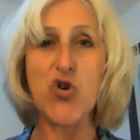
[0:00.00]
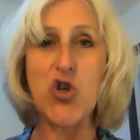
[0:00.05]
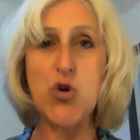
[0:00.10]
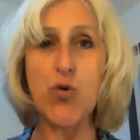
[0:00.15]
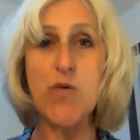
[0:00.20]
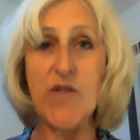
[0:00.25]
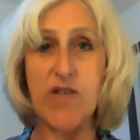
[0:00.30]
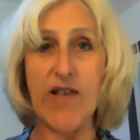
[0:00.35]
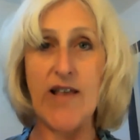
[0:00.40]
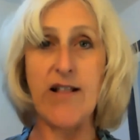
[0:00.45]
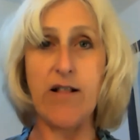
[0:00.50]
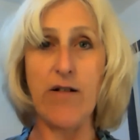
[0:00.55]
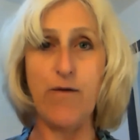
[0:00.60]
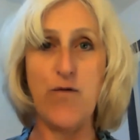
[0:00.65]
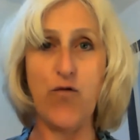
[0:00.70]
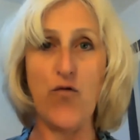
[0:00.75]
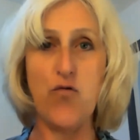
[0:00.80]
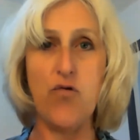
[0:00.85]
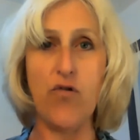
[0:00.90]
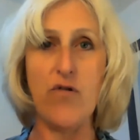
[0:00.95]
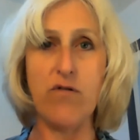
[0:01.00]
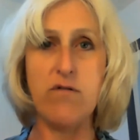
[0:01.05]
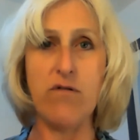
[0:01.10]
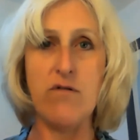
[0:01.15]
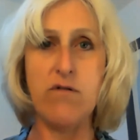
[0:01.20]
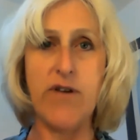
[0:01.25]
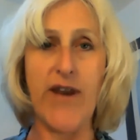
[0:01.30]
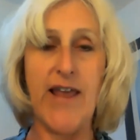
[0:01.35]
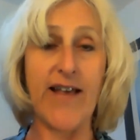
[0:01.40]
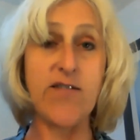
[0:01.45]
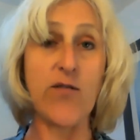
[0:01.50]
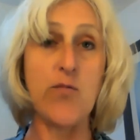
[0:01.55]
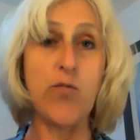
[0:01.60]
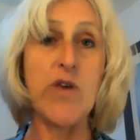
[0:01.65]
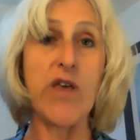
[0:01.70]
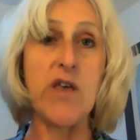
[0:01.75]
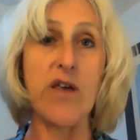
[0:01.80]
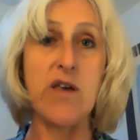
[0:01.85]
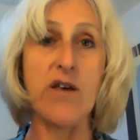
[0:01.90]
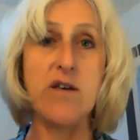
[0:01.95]
you settle for next
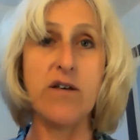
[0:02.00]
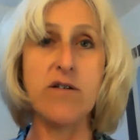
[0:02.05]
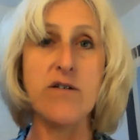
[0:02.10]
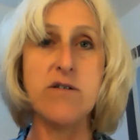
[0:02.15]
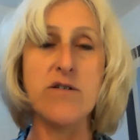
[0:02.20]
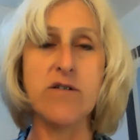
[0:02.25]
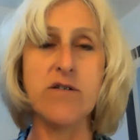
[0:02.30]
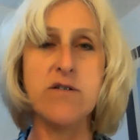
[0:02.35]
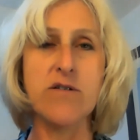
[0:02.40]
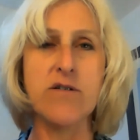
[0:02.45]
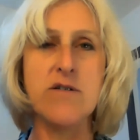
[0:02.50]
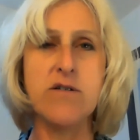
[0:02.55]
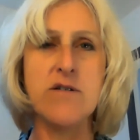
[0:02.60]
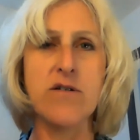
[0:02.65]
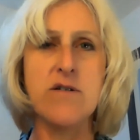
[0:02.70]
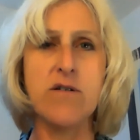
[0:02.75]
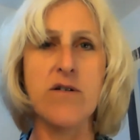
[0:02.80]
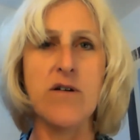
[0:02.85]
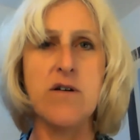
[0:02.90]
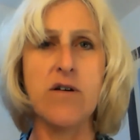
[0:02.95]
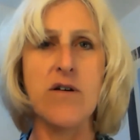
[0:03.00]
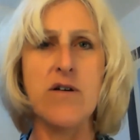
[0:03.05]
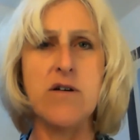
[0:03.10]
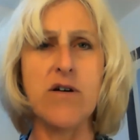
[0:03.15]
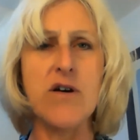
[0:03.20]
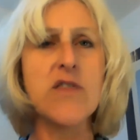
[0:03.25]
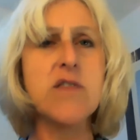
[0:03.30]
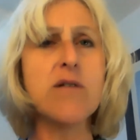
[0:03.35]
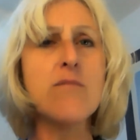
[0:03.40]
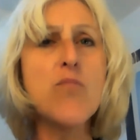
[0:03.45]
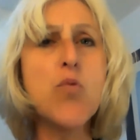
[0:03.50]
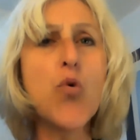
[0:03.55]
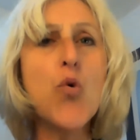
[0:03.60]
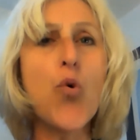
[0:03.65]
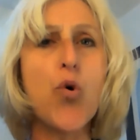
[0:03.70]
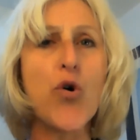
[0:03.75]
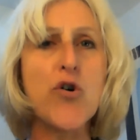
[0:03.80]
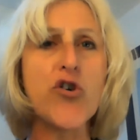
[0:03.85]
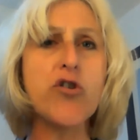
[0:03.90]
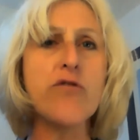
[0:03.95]
week. And the
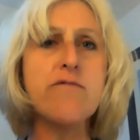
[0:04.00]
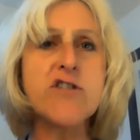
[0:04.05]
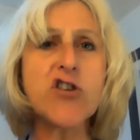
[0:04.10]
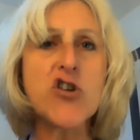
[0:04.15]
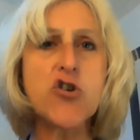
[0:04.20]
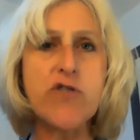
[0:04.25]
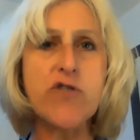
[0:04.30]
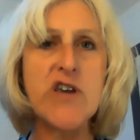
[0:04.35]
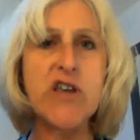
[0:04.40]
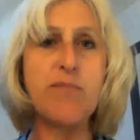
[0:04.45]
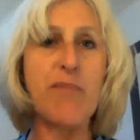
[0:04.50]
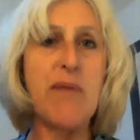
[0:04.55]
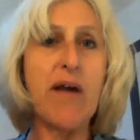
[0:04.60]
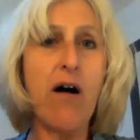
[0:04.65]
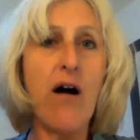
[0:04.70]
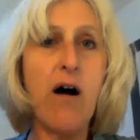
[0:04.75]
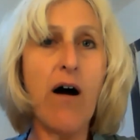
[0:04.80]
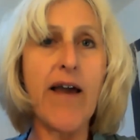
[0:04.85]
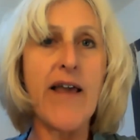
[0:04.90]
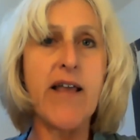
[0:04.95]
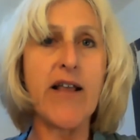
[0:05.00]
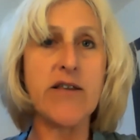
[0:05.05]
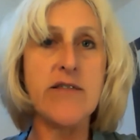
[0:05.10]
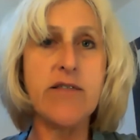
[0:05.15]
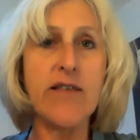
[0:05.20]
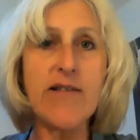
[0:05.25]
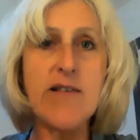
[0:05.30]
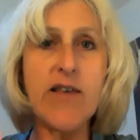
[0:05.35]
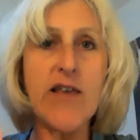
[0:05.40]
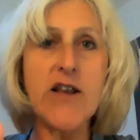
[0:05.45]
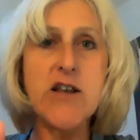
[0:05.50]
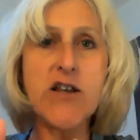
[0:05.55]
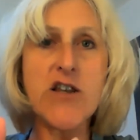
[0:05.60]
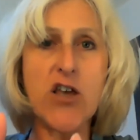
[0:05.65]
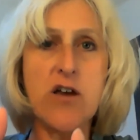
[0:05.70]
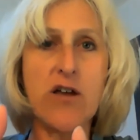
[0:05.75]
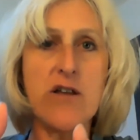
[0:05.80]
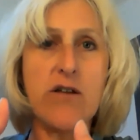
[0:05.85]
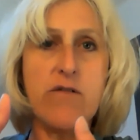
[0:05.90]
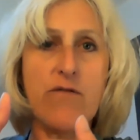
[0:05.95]
more you retreat behind these
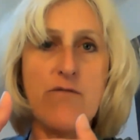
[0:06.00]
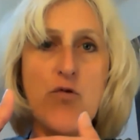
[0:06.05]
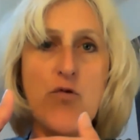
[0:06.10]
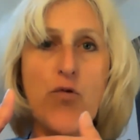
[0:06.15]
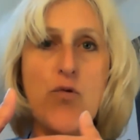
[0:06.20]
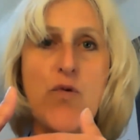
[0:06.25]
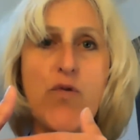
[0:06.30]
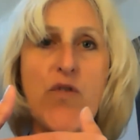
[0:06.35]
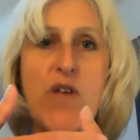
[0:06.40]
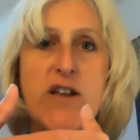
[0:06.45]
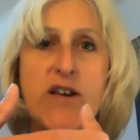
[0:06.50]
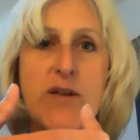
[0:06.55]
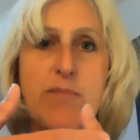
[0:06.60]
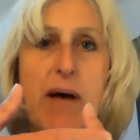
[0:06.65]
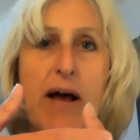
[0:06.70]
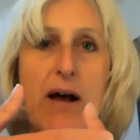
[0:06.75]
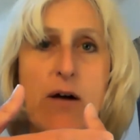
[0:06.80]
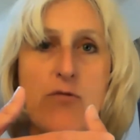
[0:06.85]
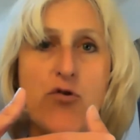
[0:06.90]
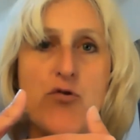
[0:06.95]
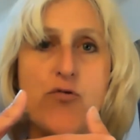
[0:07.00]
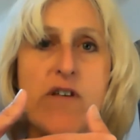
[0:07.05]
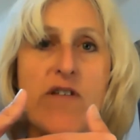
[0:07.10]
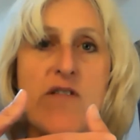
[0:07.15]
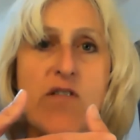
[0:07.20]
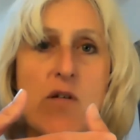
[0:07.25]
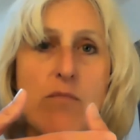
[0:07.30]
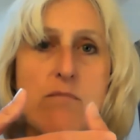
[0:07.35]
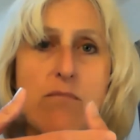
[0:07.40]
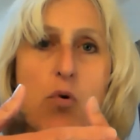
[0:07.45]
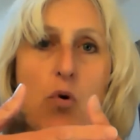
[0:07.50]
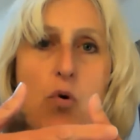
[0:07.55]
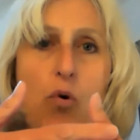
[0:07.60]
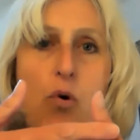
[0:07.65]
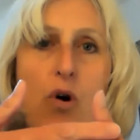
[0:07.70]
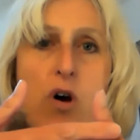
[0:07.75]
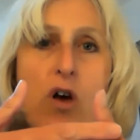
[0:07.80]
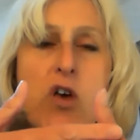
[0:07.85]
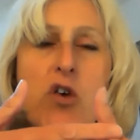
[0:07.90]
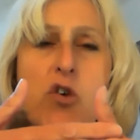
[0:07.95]
internal rules and boundaries, the
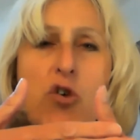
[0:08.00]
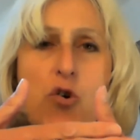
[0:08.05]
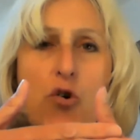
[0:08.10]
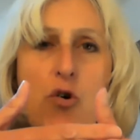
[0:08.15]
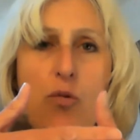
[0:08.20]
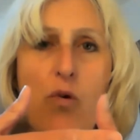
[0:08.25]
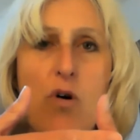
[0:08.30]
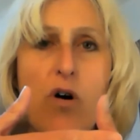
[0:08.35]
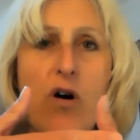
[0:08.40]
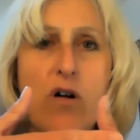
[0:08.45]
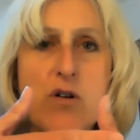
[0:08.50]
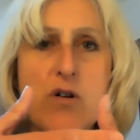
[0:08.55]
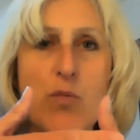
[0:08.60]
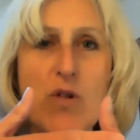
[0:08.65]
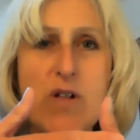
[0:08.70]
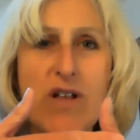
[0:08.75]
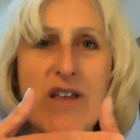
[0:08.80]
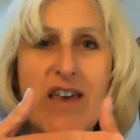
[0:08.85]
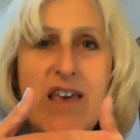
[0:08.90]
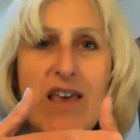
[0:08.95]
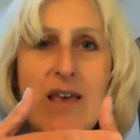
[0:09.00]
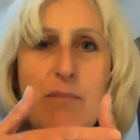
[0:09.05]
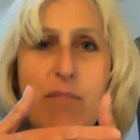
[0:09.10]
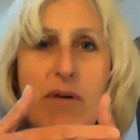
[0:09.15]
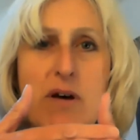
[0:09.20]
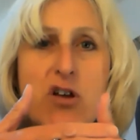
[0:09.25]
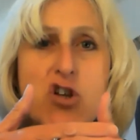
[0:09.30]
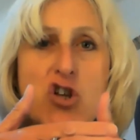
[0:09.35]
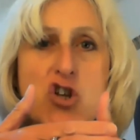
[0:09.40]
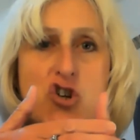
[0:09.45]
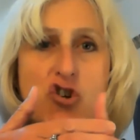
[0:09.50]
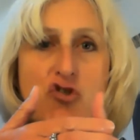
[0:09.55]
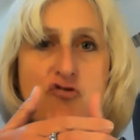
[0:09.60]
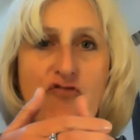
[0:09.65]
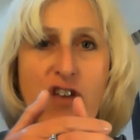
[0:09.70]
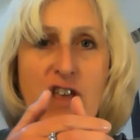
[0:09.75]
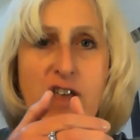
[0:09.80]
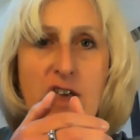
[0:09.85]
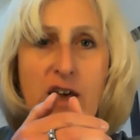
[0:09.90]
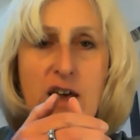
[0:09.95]
more your world will keep
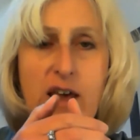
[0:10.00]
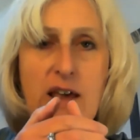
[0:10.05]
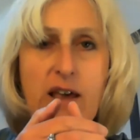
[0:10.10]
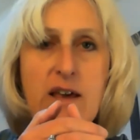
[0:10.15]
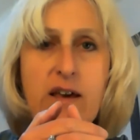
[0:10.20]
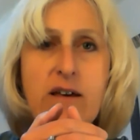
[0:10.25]
shrinking.